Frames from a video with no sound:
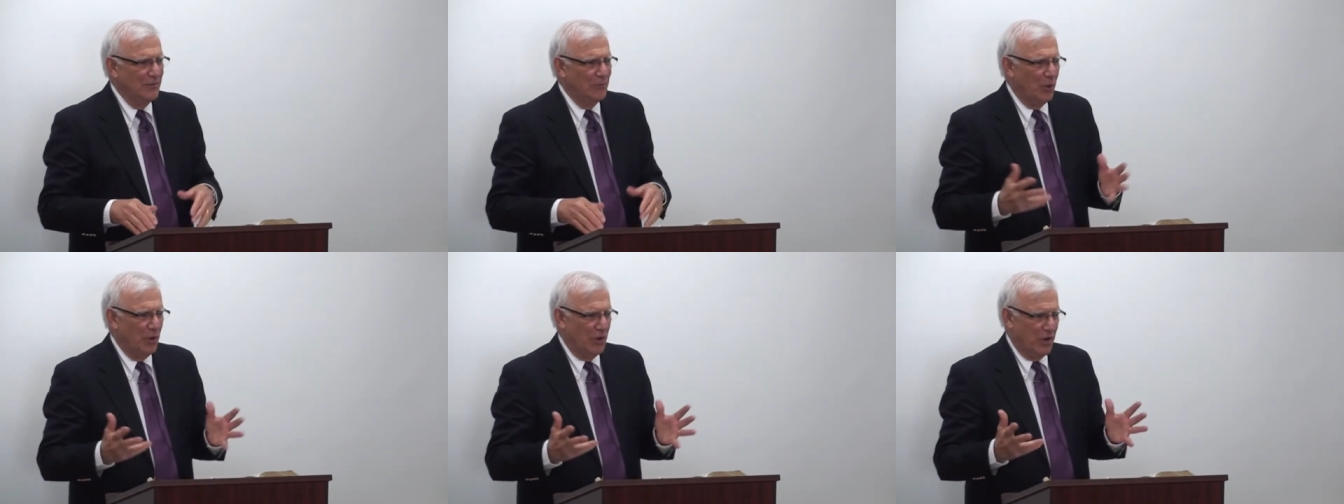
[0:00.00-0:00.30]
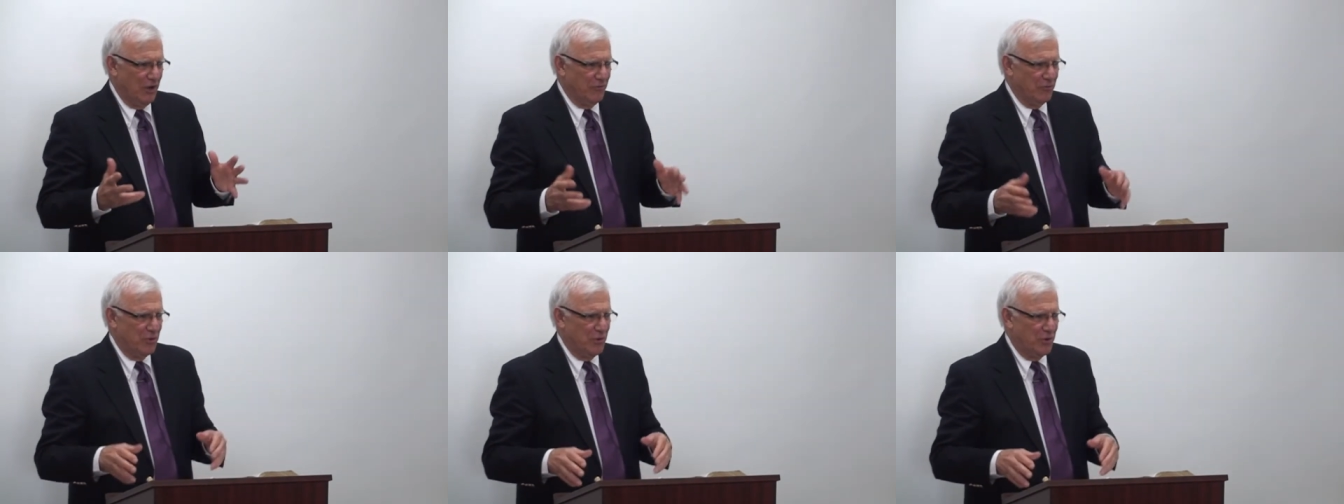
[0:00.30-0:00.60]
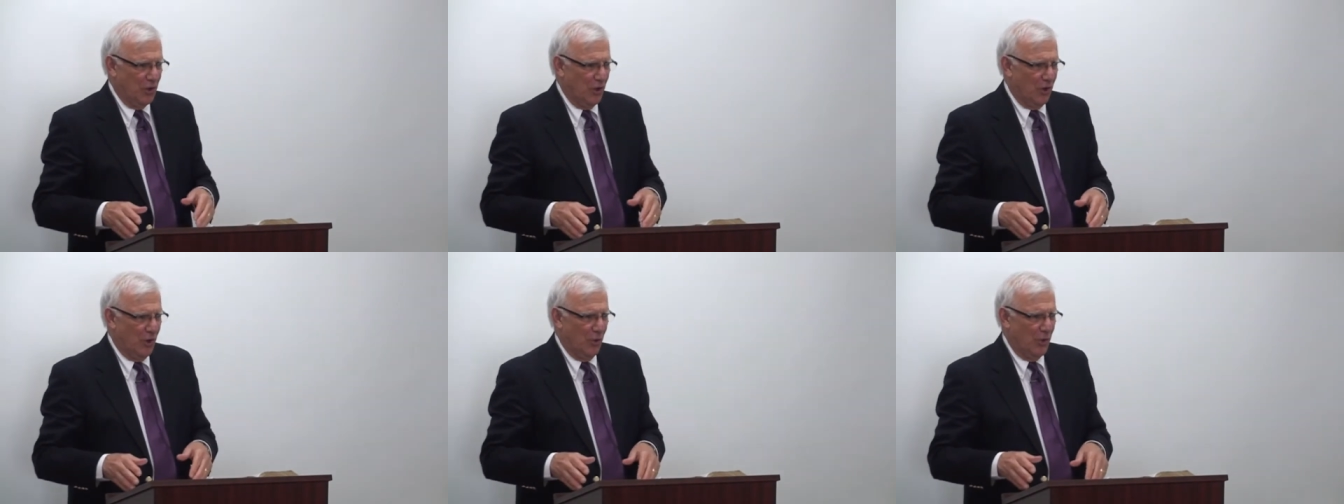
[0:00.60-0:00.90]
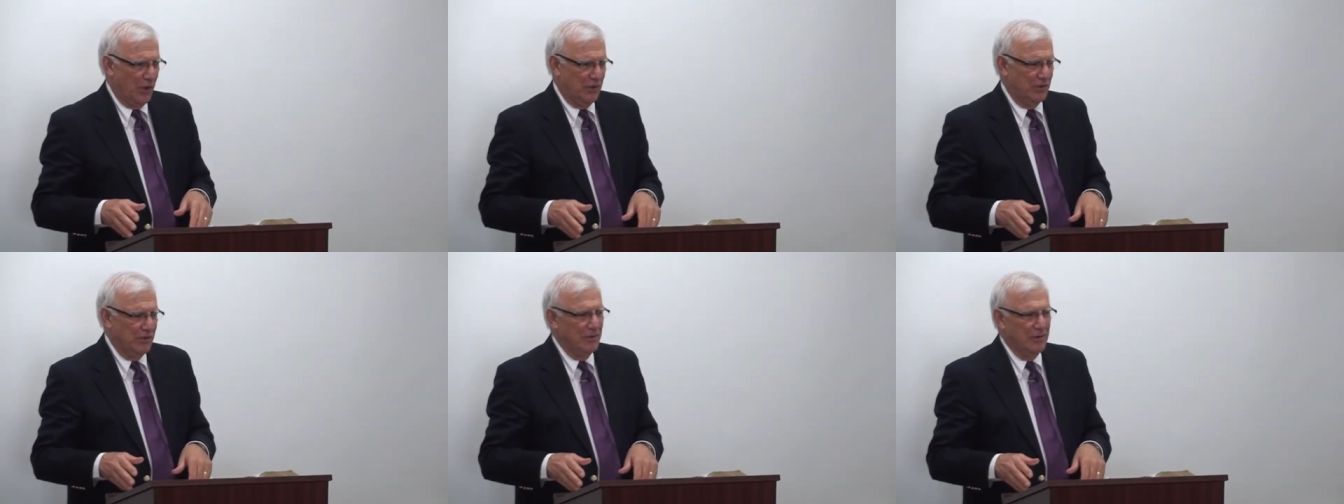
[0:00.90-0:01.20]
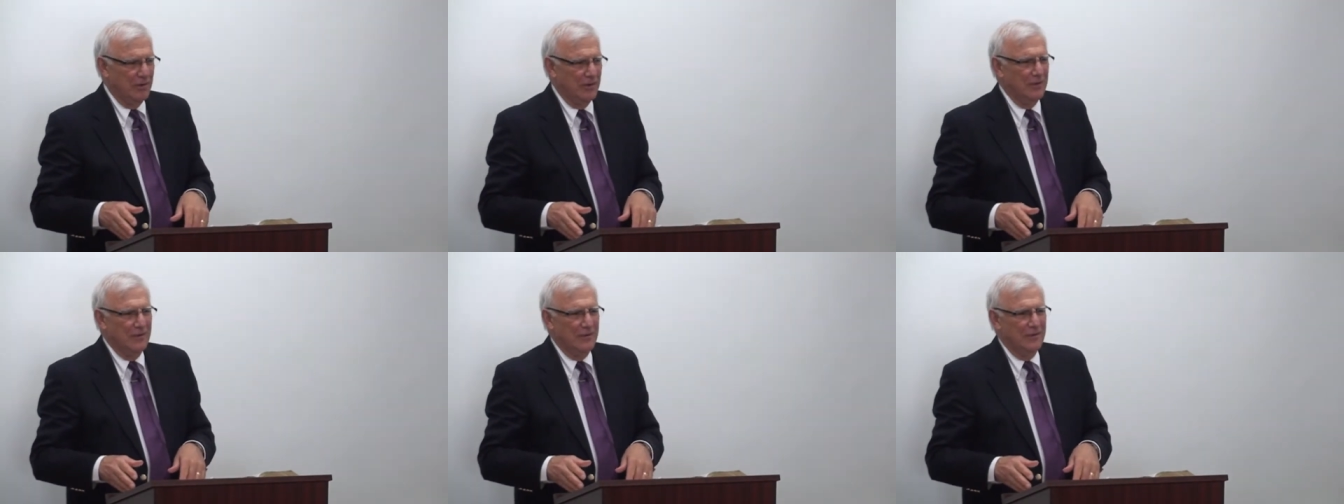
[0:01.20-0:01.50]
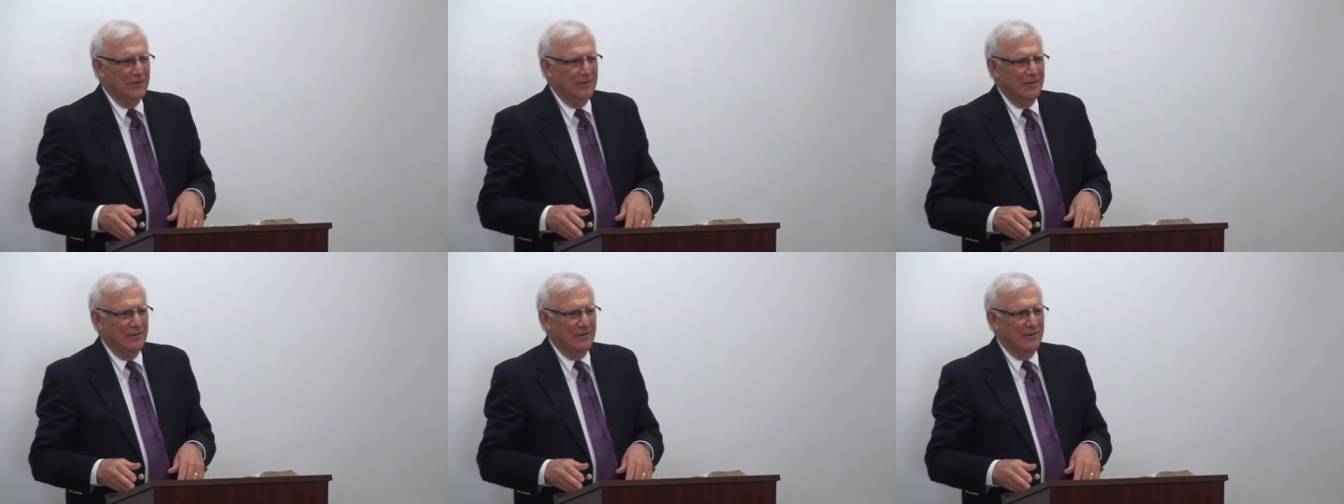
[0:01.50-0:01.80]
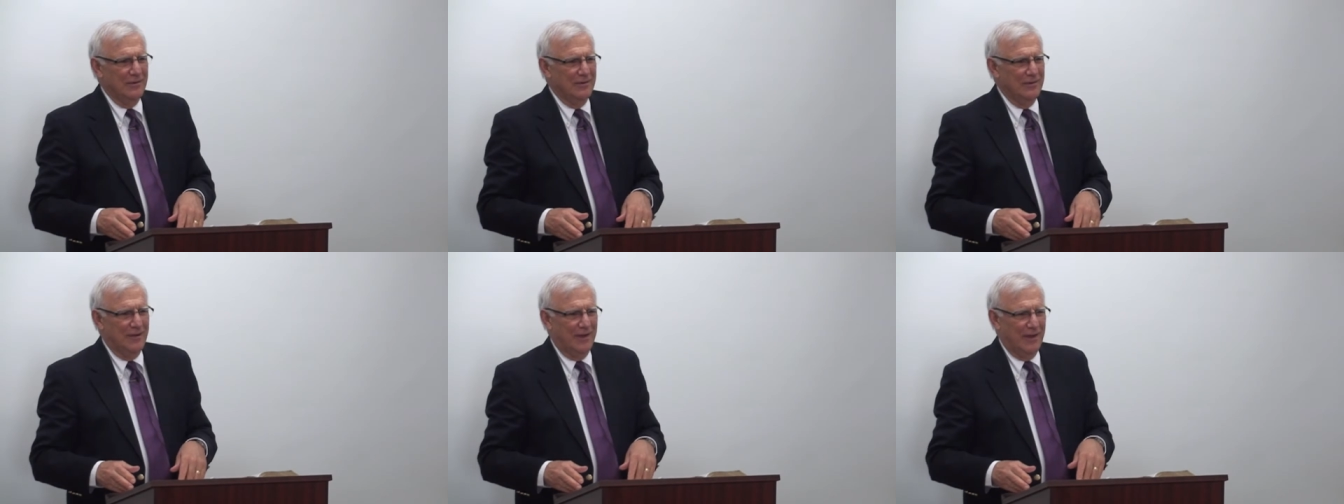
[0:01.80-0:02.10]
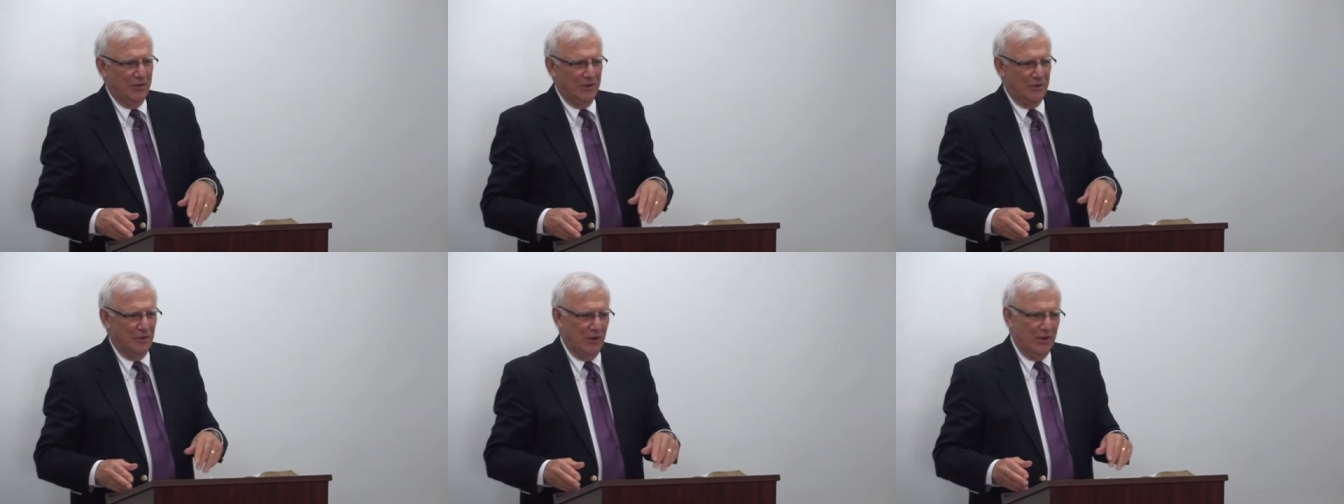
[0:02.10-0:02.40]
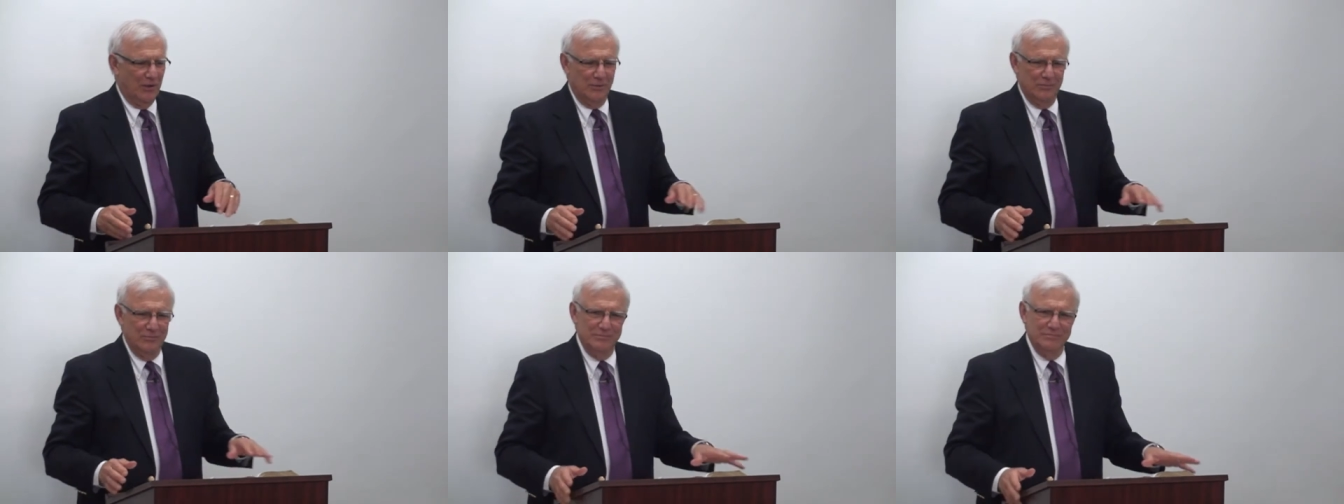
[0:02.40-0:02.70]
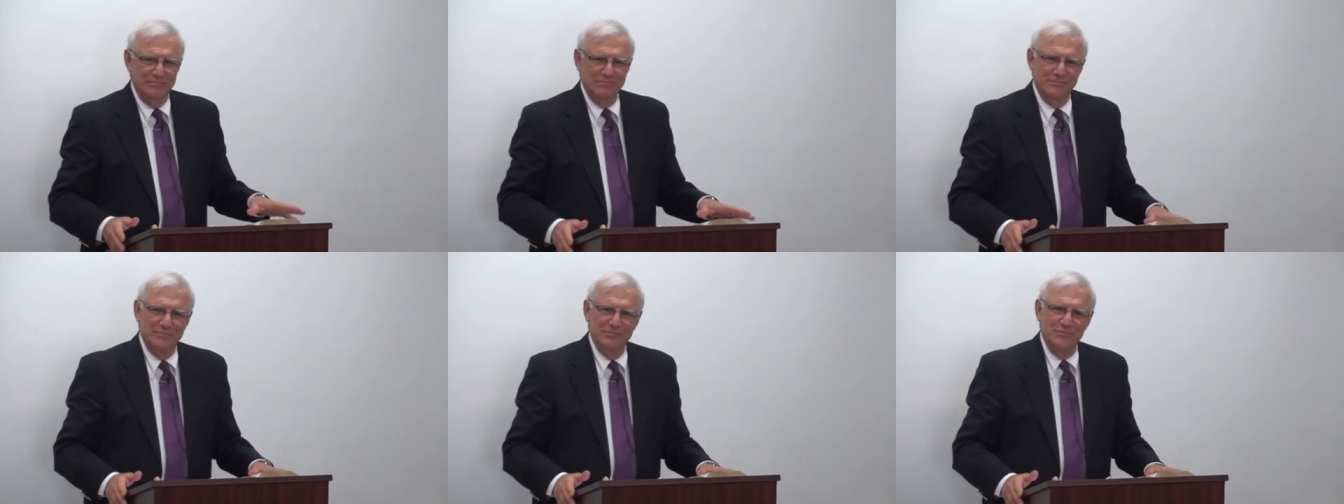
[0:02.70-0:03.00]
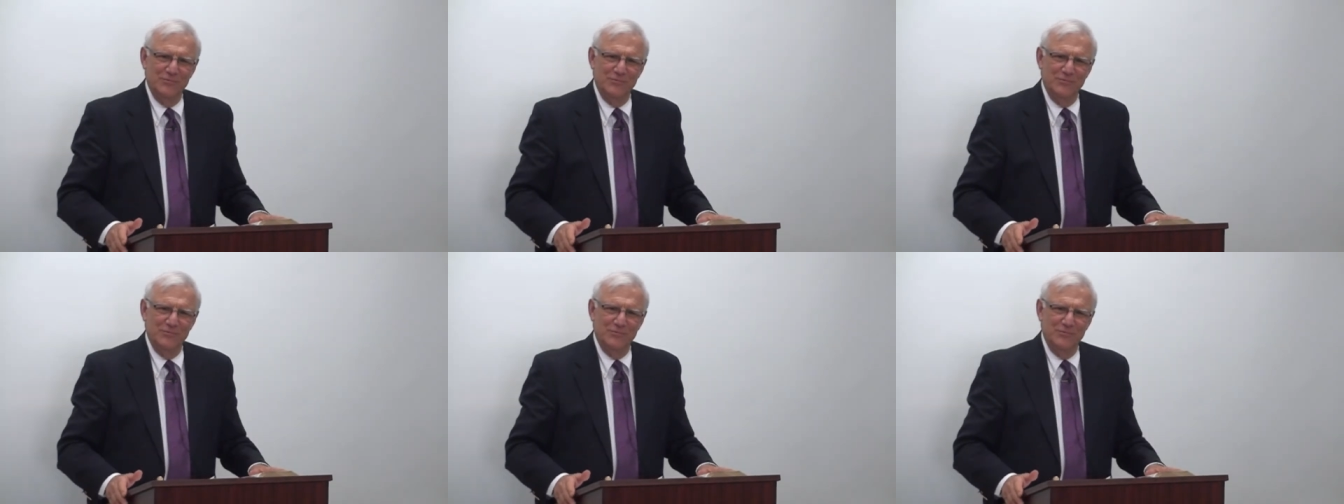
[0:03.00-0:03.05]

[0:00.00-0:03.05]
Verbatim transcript: whatever, you know, and and um,